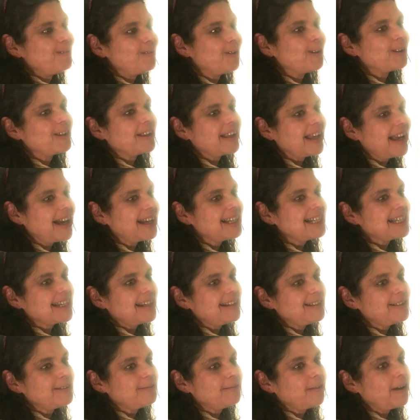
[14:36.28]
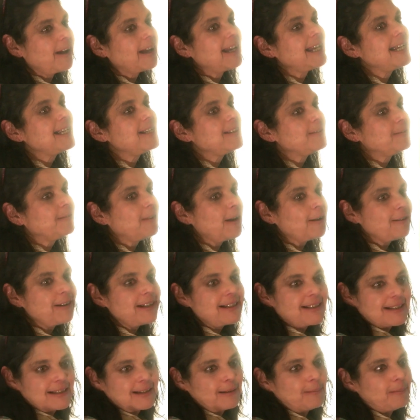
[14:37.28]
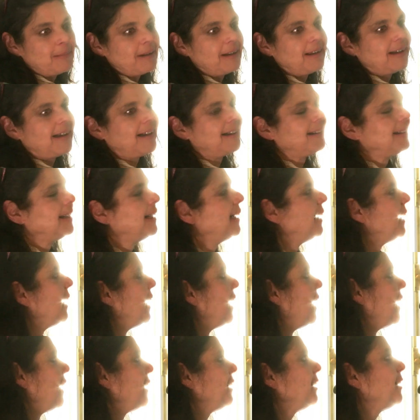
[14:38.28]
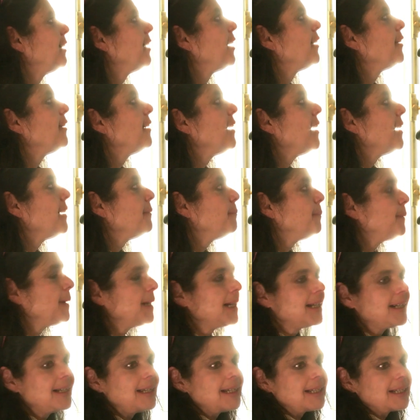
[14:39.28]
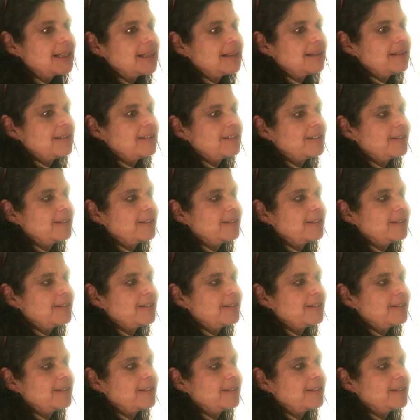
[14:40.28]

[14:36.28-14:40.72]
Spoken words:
what they identify. It's very similar. Being listened